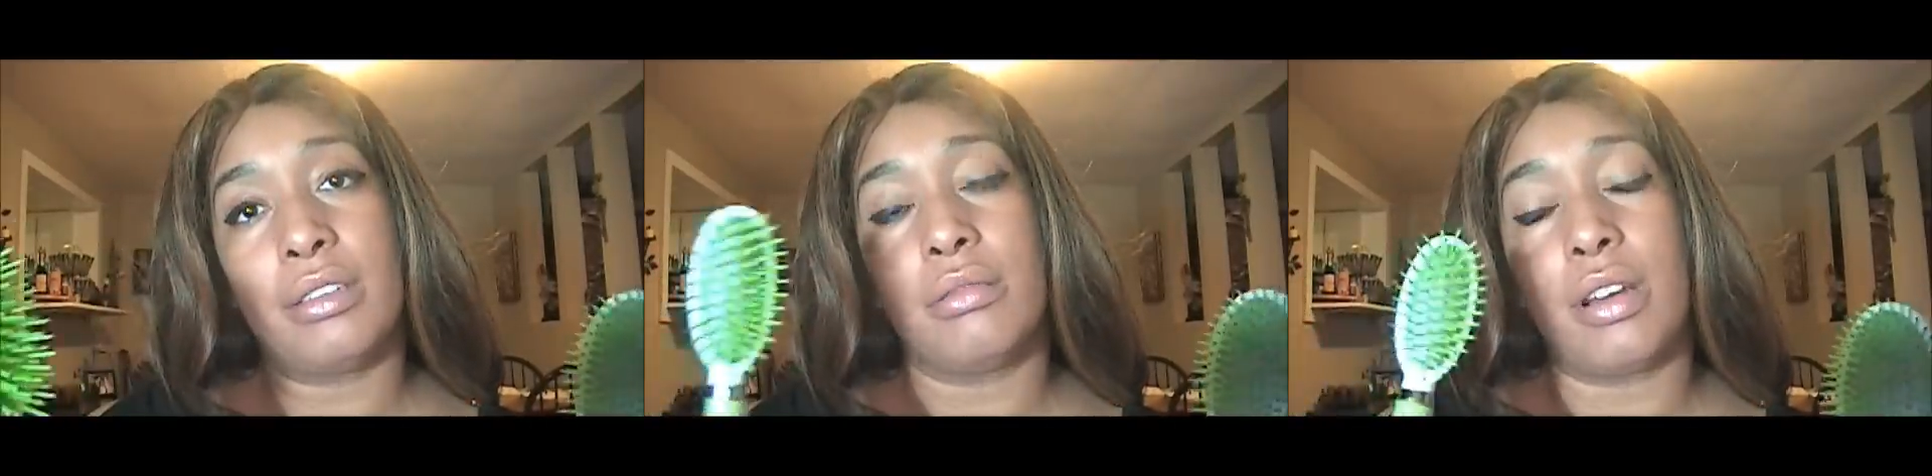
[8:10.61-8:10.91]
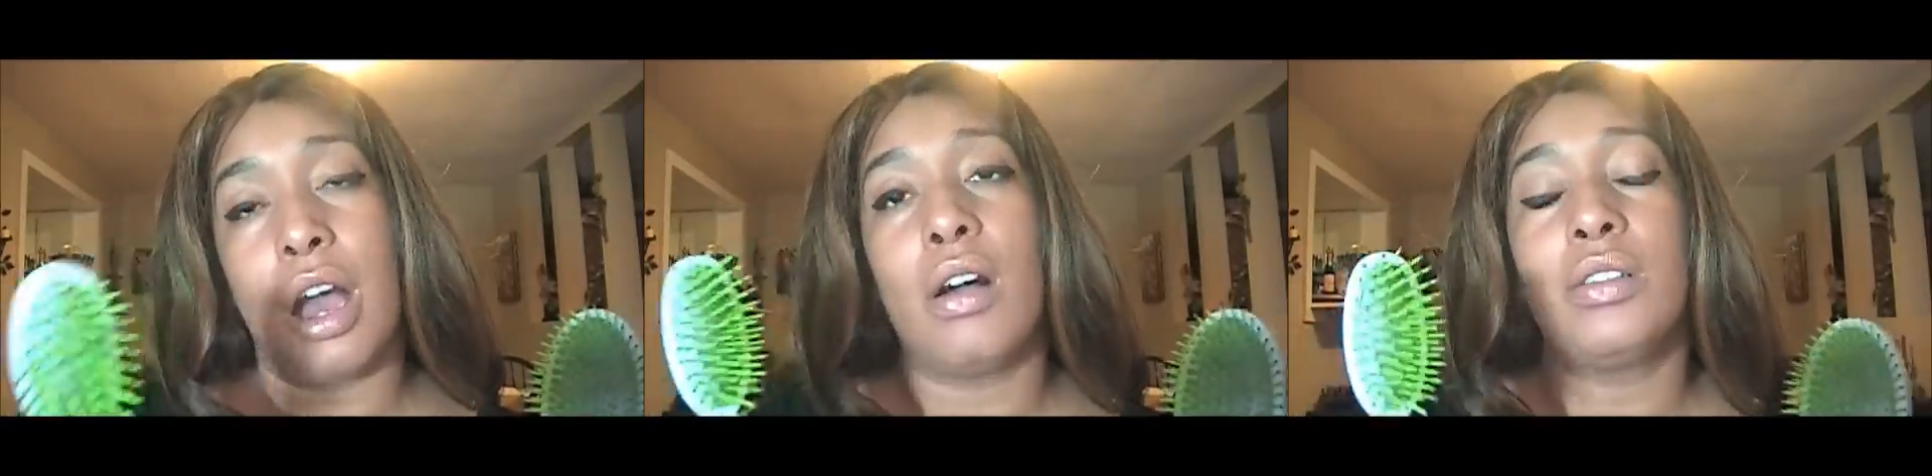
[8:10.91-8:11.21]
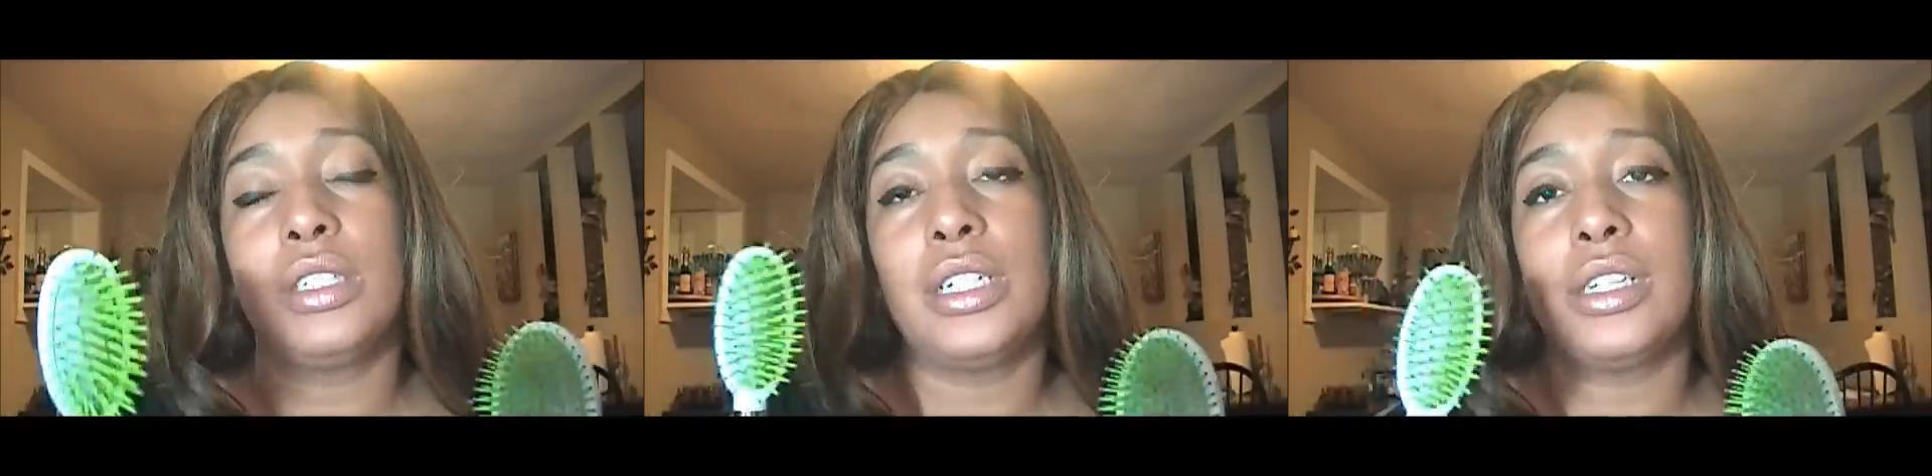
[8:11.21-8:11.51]
So not
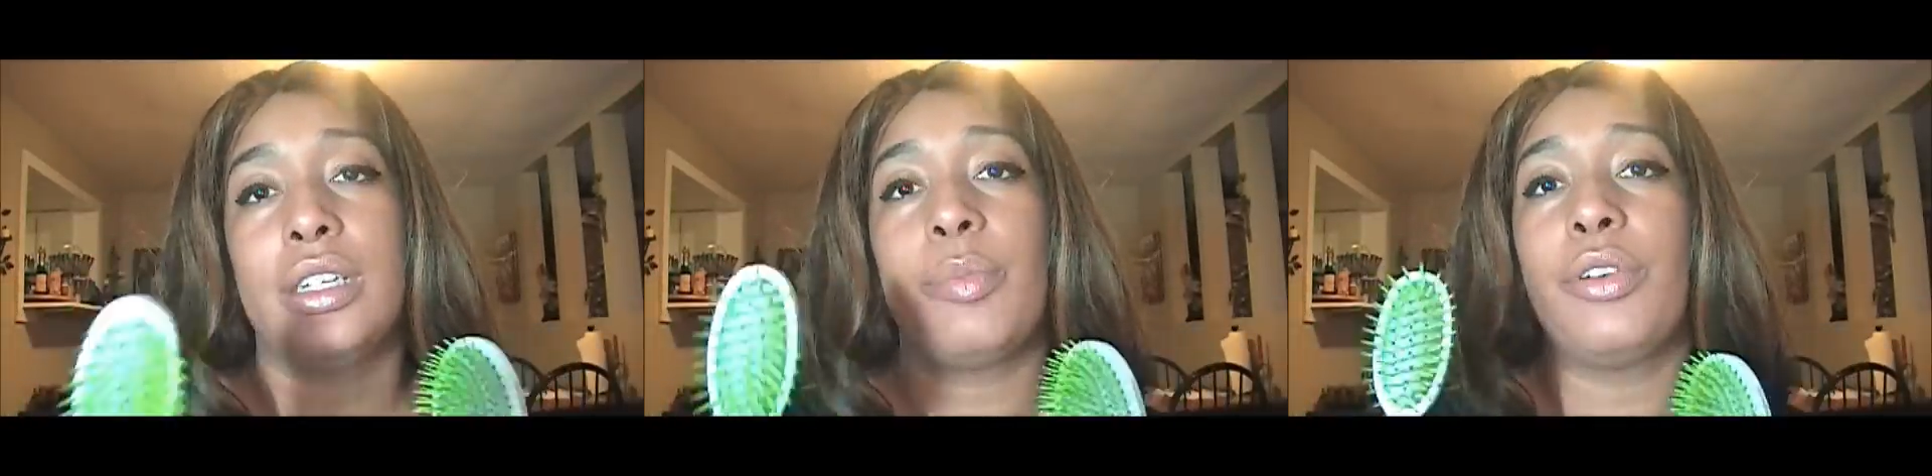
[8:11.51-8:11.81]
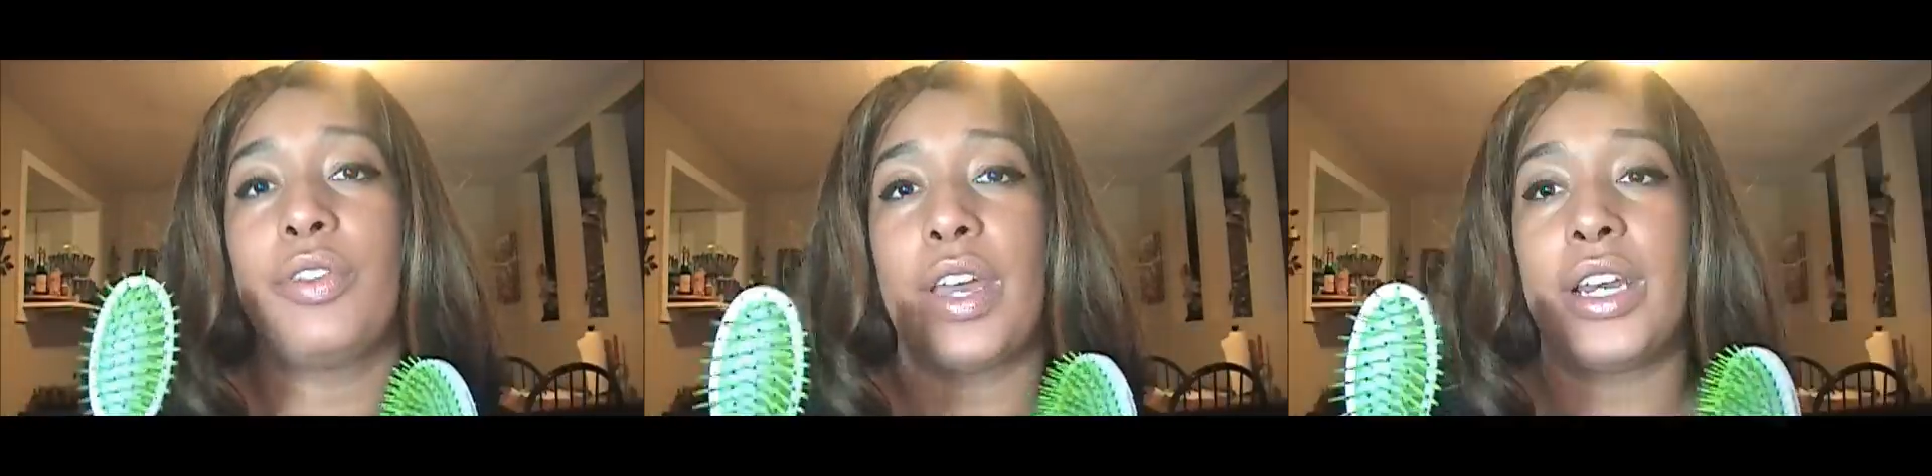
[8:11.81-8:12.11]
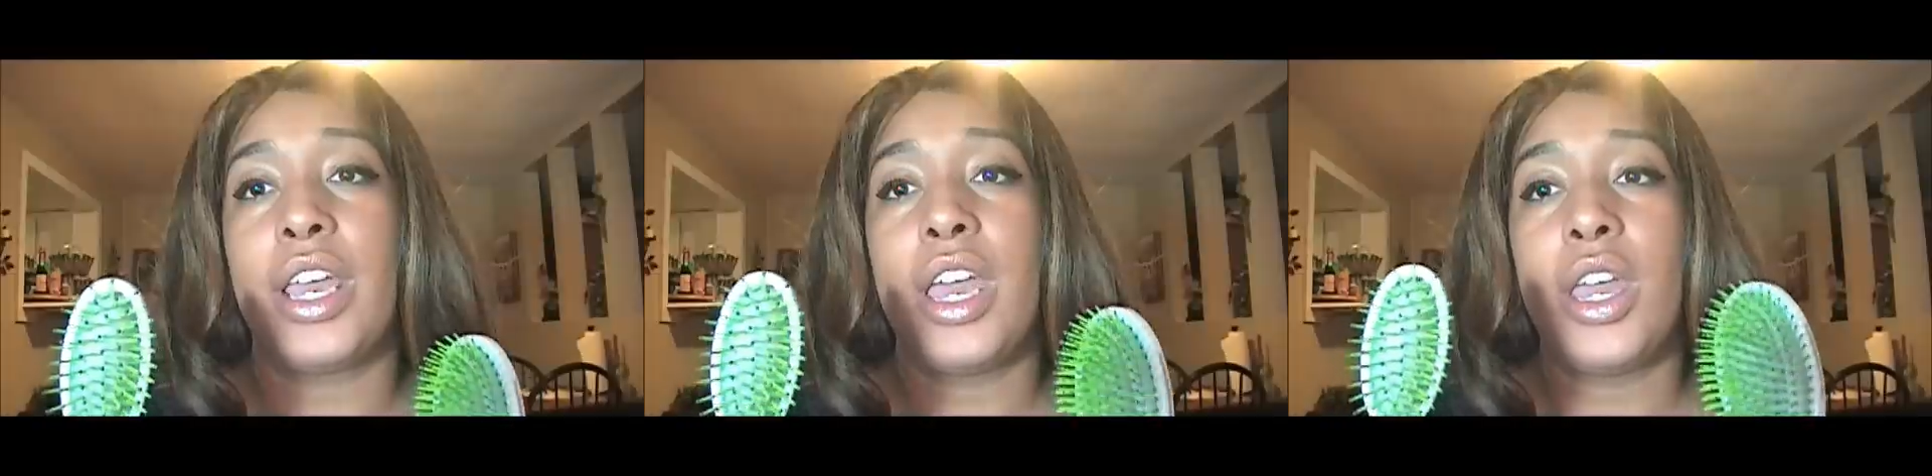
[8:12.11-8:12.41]
only does it prevent
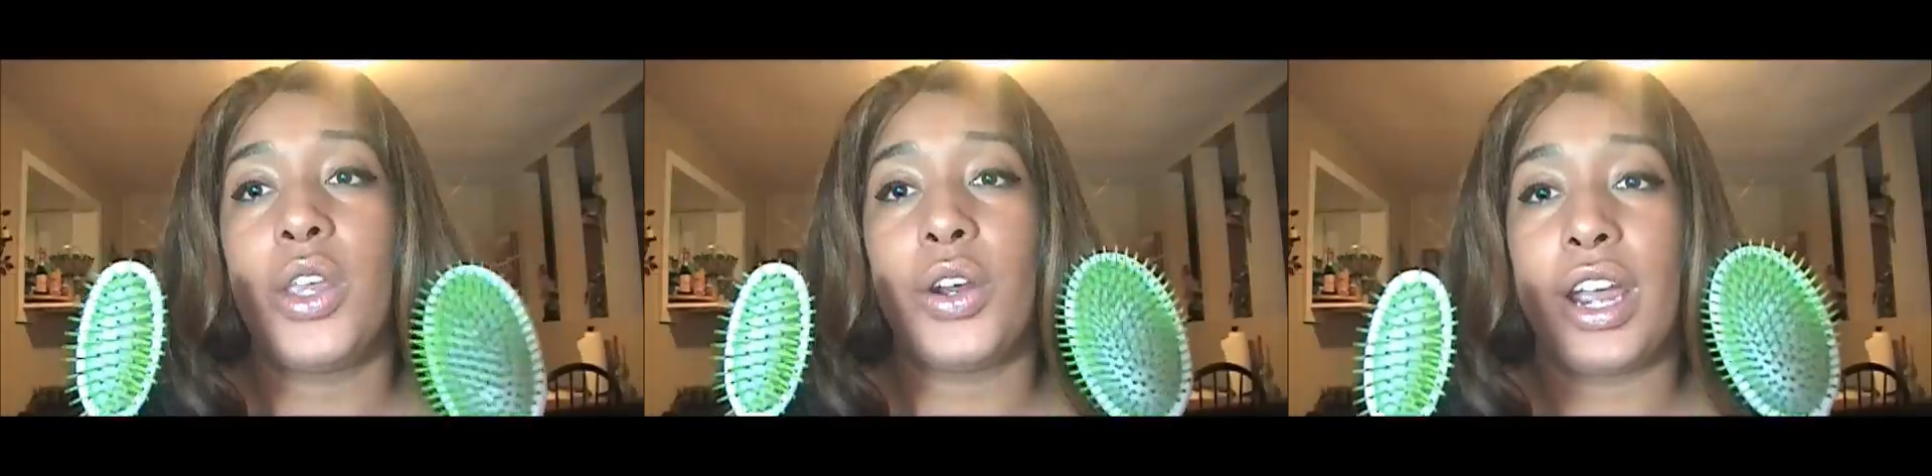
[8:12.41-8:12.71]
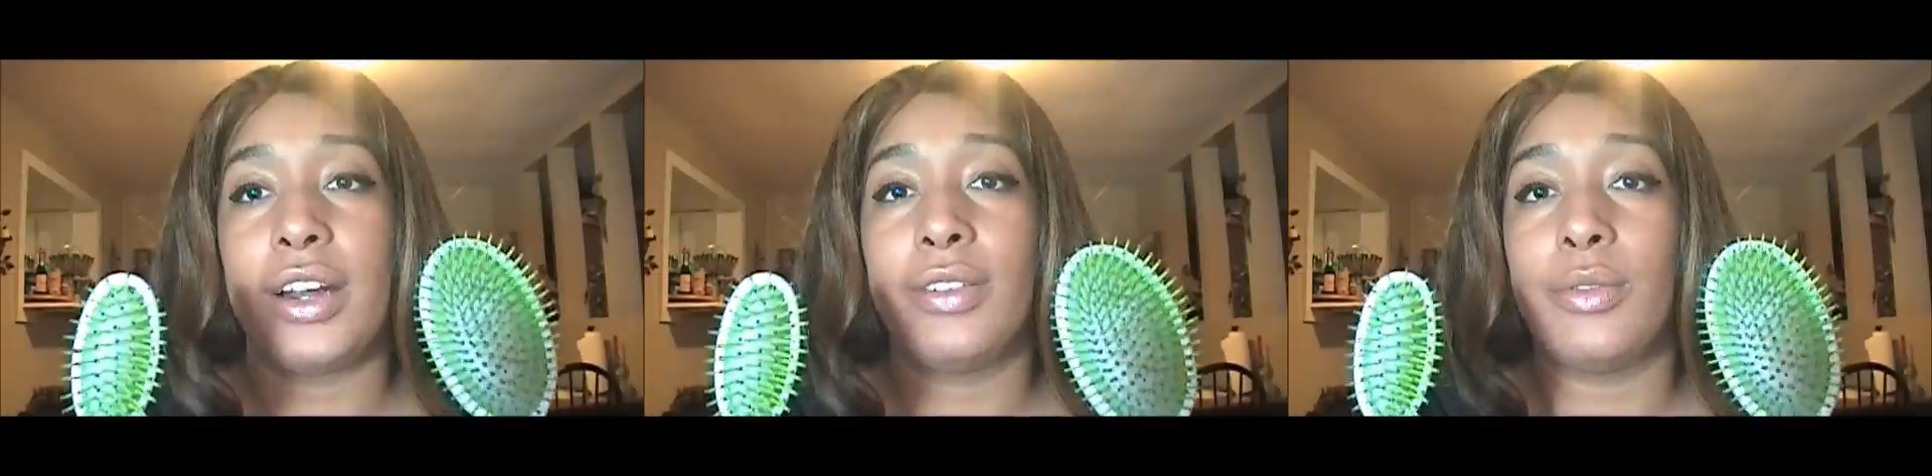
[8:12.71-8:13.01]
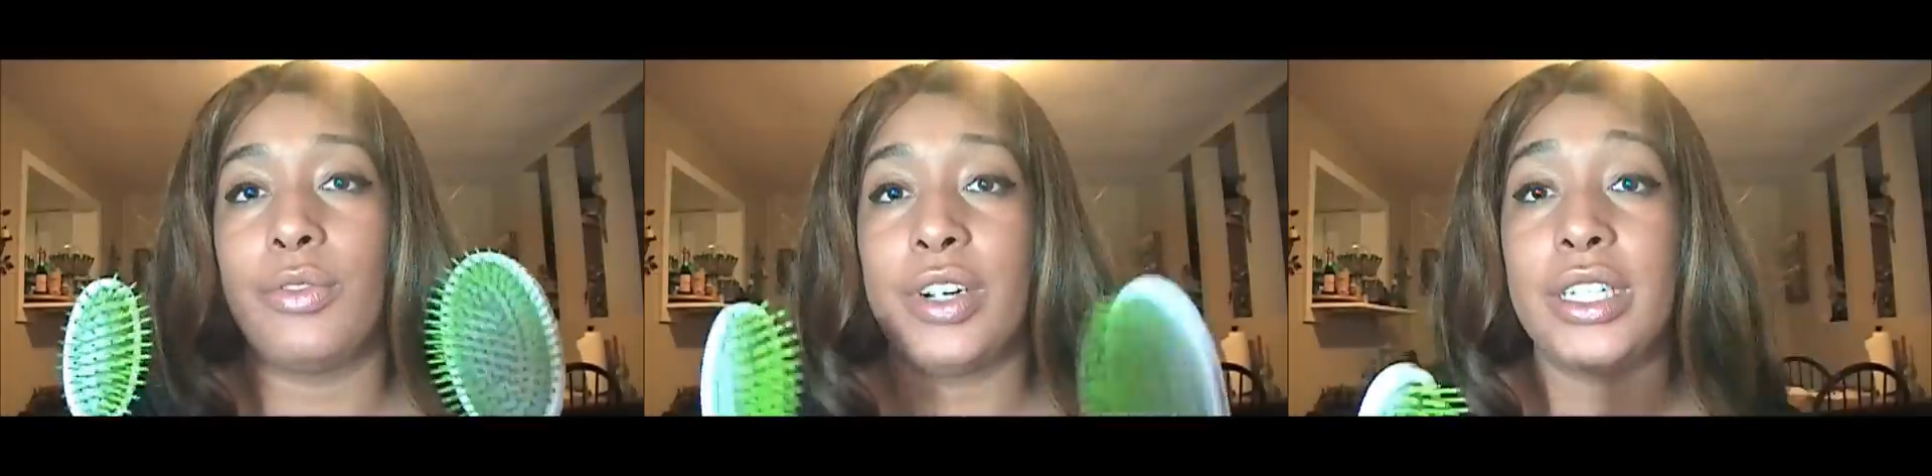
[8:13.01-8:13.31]
your hair from
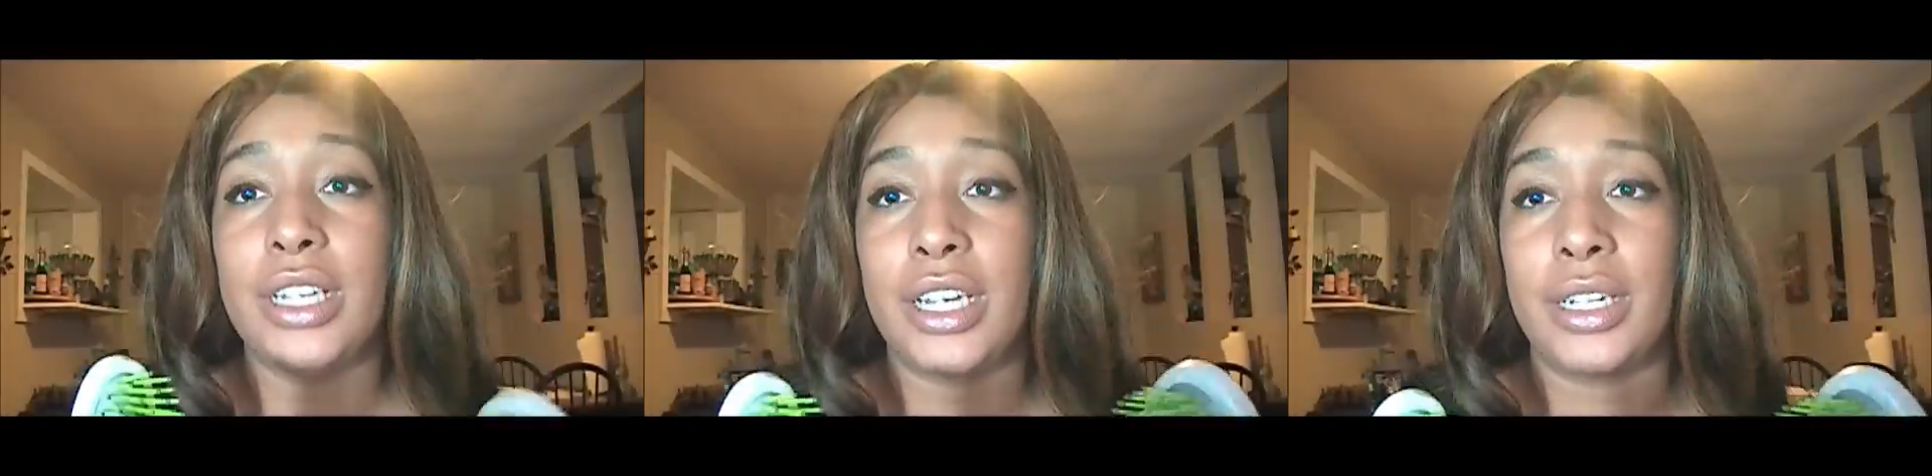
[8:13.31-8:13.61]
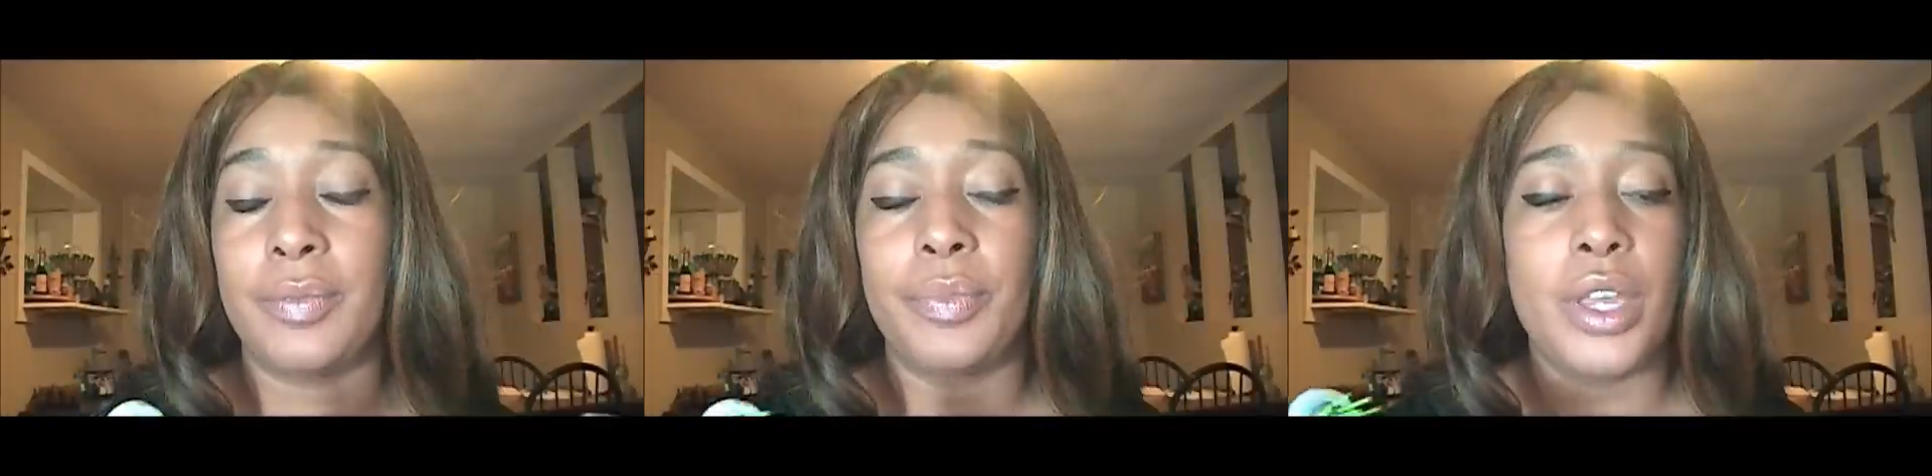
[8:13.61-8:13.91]
frizzing,